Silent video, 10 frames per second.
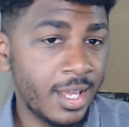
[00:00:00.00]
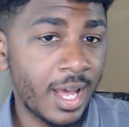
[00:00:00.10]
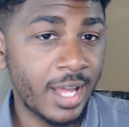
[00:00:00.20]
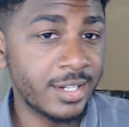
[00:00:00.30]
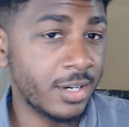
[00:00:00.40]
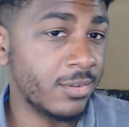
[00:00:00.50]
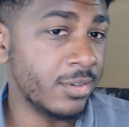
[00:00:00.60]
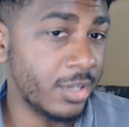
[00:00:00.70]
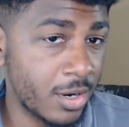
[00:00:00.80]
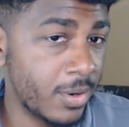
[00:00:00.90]
I don't
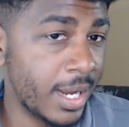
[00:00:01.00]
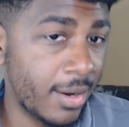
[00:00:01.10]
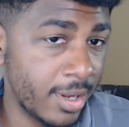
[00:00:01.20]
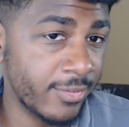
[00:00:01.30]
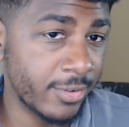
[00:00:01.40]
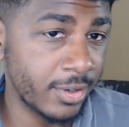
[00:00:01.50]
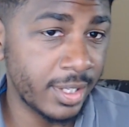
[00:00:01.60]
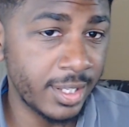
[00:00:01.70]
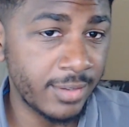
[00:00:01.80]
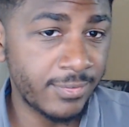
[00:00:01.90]
know, however,
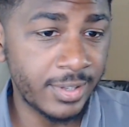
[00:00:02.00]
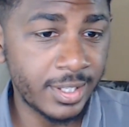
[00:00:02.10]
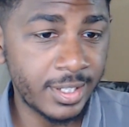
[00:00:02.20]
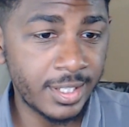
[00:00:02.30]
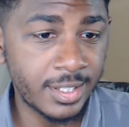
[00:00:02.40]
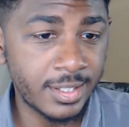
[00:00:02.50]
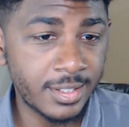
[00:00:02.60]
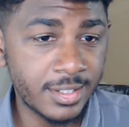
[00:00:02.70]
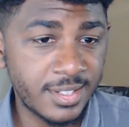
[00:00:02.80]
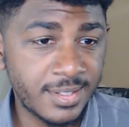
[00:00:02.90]
if it
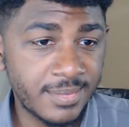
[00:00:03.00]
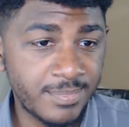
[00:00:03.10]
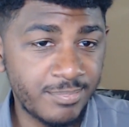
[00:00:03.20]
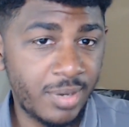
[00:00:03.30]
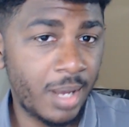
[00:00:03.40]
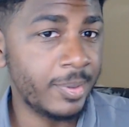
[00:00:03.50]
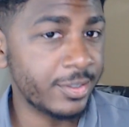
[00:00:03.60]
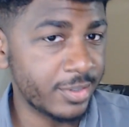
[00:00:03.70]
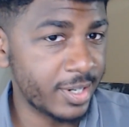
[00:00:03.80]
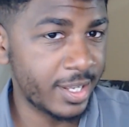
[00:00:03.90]
is public or not.